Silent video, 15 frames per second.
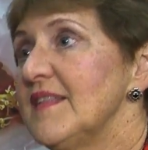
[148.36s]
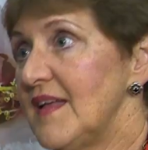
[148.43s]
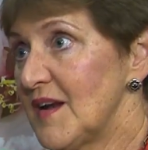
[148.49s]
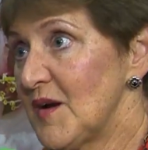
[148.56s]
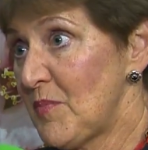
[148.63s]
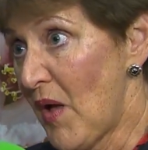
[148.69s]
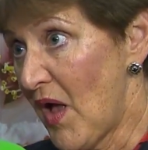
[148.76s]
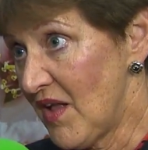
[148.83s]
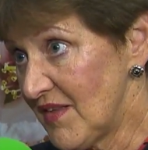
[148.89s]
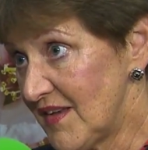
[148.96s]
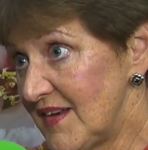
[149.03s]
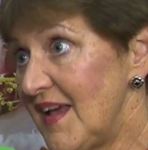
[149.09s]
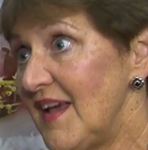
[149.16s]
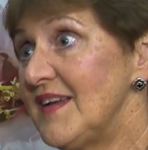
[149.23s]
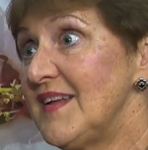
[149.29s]
that are
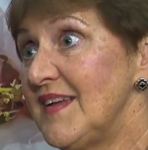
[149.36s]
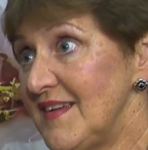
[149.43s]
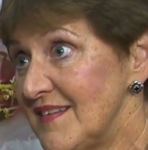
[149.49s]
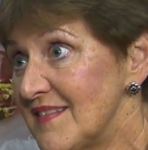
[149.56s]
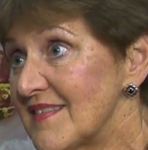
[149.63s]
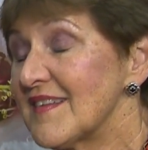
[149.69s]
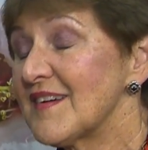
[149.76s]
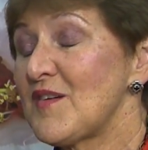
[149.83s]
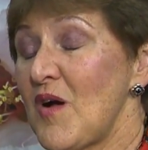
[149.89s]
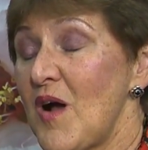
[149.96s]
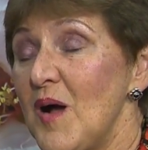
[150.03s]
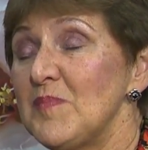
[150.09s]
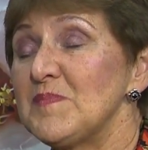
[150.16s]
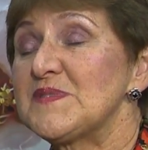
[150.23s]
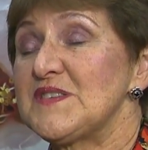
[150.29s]
pollinating the
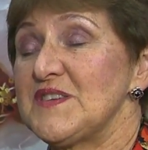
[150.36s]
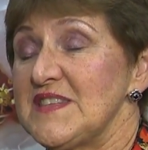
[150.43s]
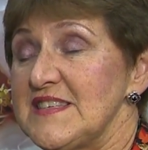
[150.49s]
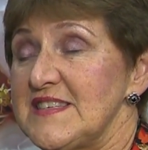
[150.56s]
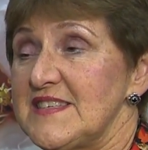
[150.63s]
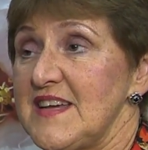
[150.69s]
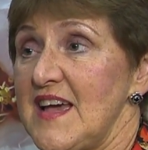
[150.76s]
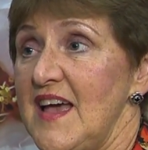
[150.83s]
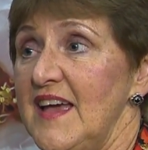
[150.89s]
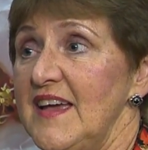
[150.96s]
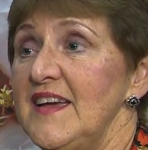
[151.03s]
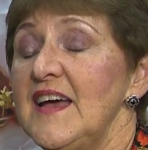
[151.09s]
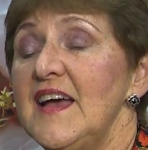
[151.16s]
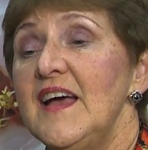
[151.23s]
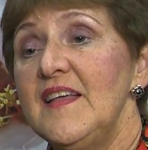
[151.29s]
crop to this
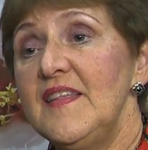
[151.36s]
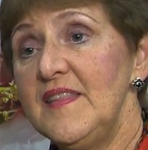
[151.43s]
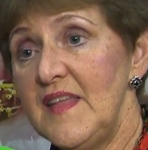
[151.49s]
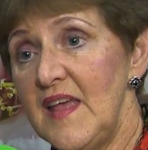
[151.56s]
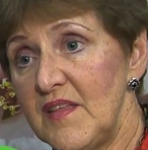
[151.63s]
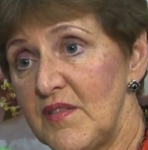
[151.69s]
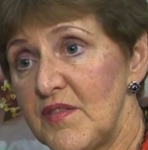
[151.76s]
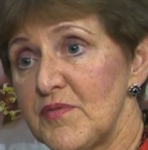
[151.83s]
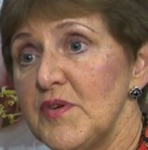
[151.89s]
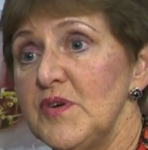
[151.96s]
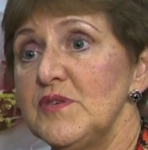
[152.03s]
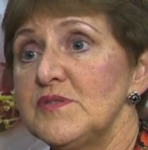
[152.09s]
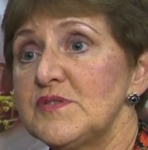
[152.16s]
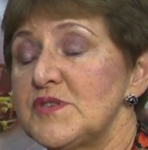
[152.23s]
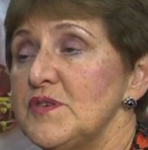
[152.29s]
day, and then
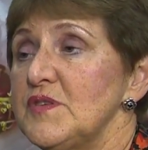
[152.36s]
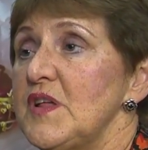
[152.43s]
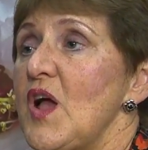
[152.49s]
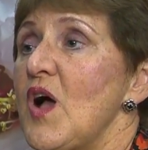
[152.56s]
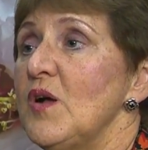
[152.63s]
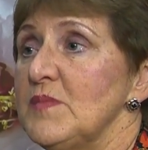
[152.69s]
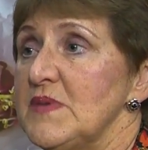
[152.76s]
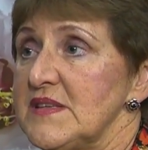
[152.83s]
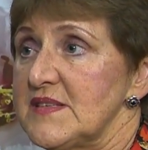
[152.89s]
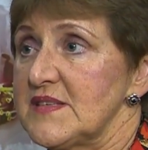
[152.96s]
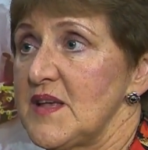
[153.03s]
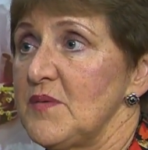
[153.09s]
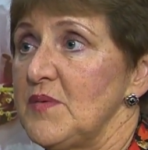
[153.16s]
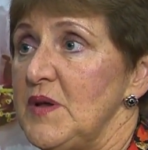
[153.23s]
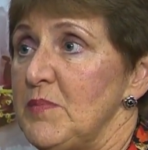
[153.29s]
through to the almonds
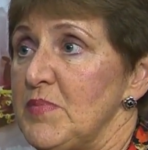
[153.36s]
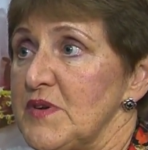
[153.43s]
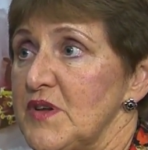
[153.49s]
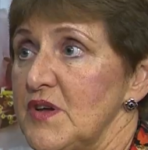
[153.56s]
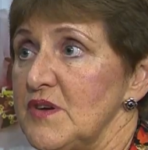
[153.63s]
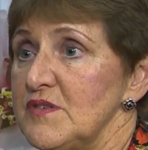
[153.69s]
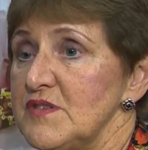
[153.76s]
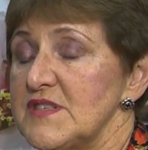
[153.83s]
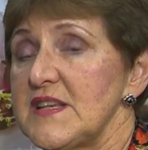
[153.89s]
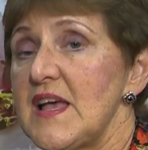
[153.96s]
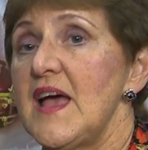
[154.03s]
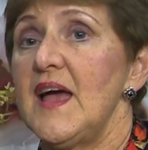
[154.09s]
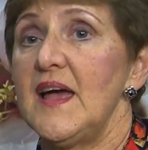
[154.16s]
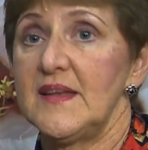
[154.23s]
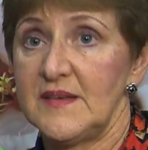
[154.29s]
that we produce
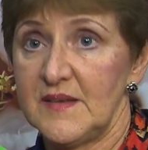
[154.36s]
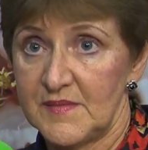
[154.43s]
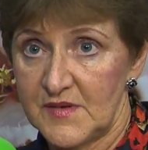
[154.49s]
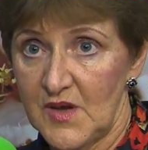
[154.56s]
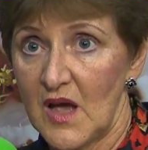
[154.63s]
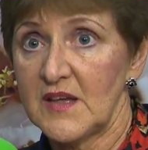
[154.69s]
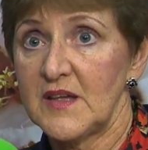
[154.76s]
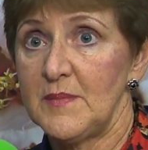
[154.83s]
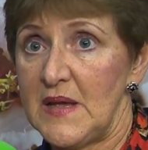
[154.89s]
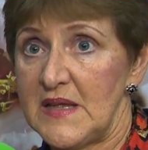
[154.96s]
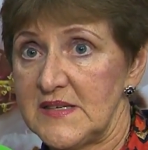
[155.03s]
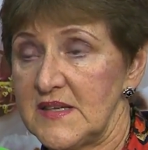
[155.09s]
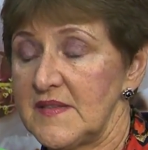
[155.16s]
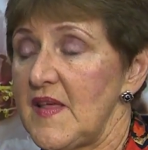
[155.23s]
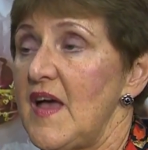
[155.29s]
and
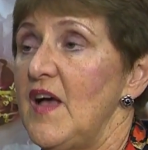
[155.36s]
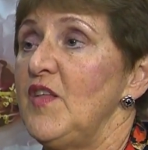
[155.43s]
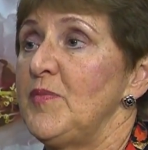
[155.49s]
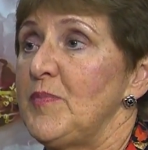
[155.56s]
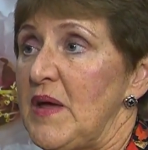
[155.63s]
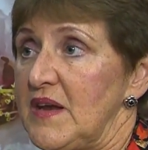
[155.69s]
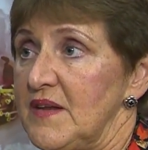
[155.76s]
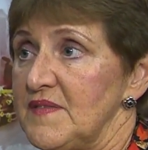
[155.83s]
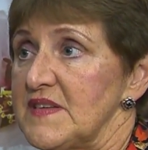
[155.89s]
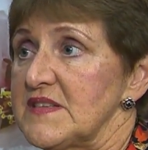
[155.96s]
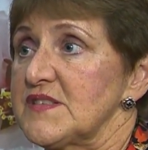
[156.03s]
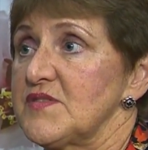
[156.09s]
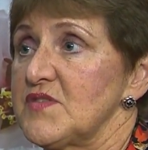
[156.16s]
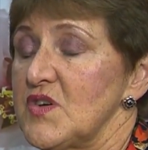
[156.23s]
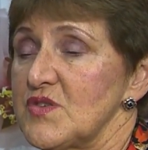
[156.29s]
documenting the health
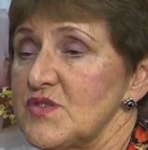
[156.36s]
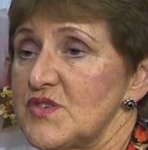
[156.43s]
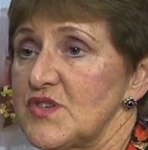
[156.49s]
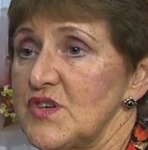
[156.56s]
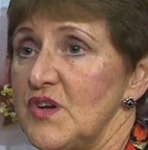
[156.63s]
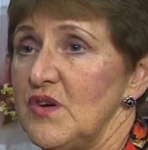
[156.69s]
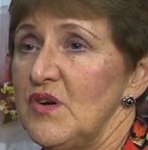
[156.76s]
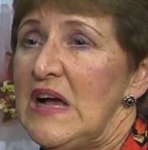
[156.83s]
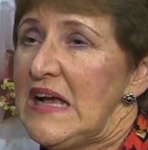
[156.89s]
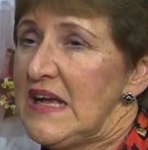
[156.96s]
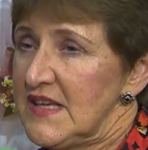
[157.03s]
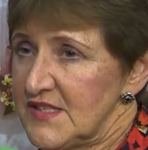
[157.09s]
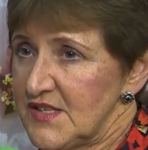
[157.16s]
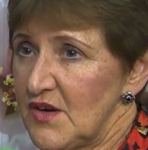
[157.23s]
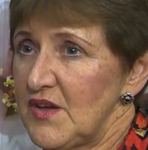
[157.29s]
benefits of those too.
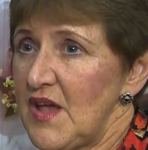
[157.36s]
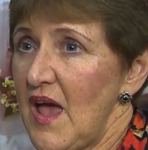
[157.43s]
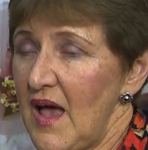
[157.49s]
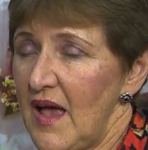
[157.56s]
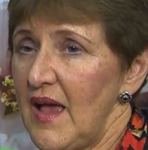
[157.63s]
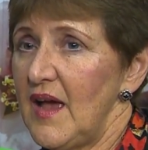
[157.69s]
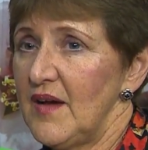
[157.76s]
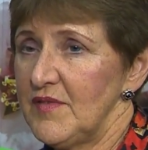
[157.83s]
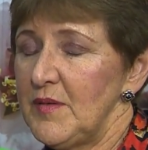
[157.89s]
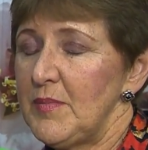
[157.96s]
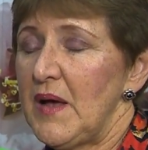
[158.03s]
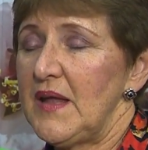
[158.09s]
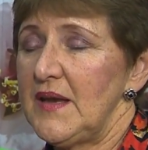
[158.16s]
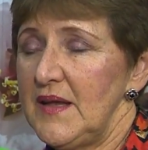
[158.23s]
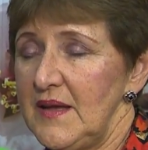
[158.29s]
So yeah,
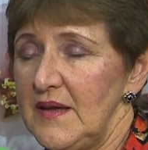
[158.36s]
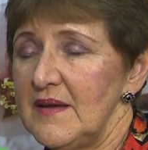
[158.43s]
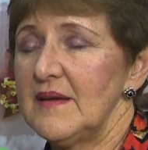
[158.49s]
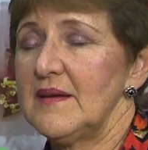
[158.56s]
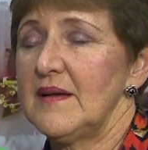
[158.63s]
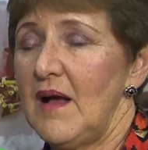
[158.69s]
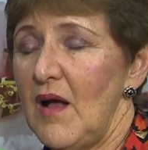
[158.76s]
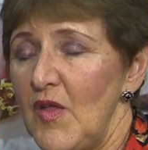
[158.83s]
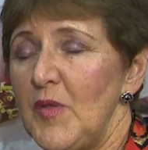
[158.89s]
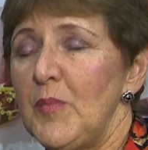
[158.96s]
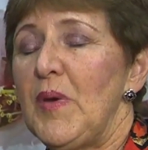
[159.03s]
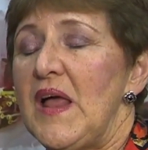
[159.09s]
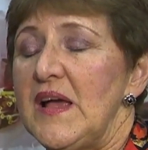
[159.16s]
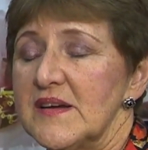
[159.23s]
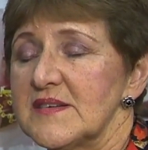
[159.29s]
everybody, all the
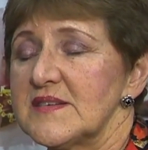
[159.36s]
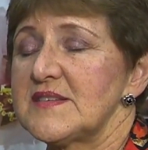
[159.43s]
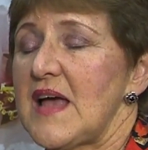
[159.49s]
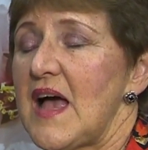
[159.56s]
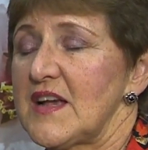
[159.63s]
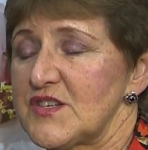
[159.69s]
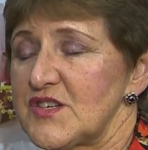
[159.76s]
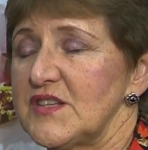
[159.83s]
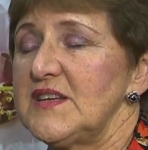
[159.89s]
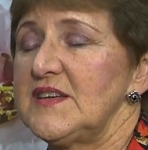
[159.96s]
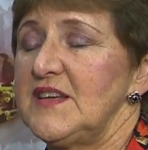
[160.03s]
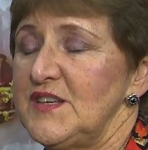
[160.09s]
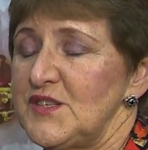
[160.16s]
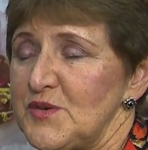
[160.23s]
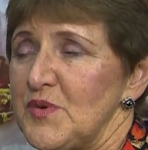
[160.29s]
players actually
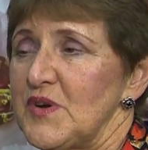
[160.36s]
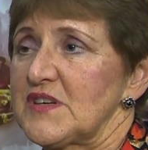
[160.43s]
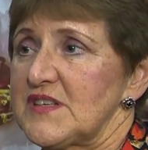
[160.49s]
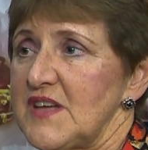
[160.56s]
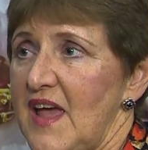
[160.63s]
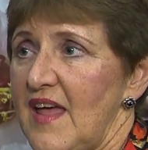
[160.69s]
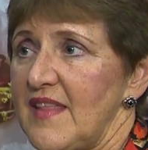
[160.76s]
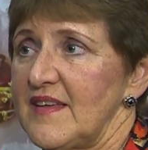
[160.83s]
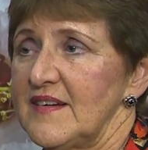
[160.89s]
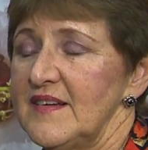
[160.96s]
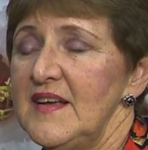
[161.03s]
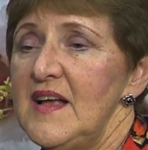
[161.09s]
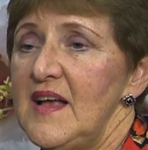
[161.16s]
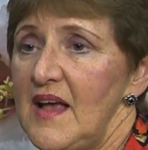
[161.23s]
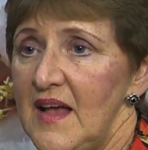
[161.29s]
need to work together.
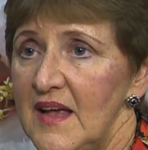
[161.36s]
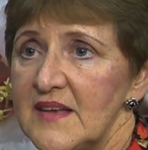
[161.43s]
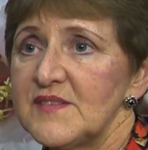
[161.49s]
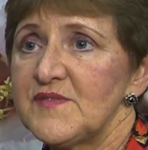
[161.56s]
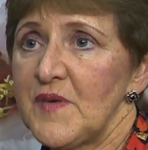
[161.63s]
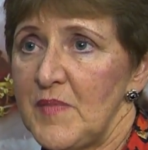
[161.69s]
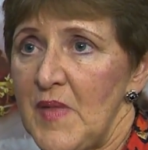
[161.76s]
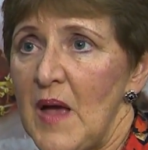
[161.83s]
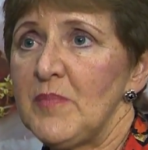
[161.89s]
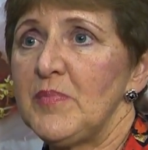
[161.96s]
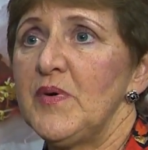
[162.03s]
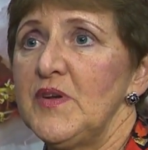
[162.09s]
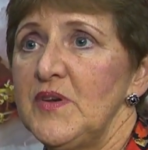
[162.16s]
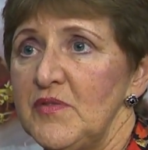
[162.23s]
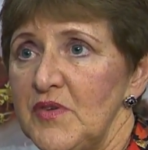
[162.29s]
And from that
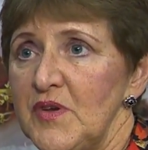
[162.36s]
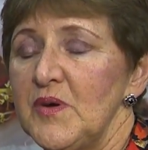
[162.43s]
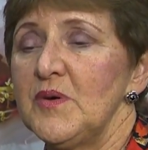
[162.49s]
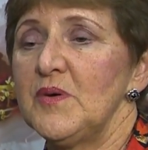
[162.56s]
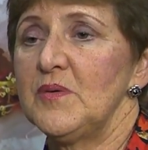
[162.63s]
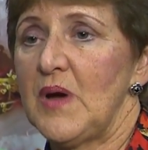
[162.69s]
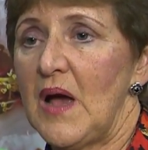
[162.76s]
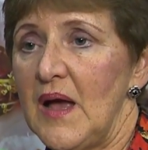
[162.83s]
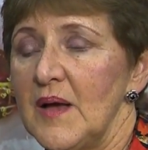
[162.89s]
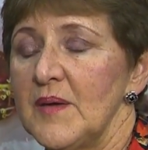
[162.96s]
point of view,